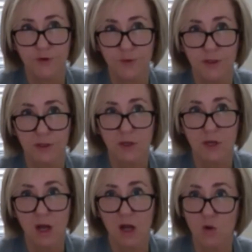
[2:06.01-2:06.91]
From a,
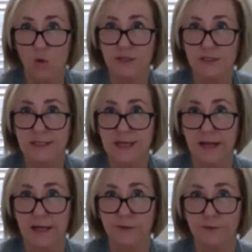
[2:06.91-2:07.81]
a
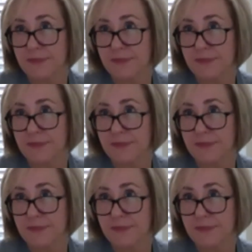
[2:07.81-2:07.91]
quantitative,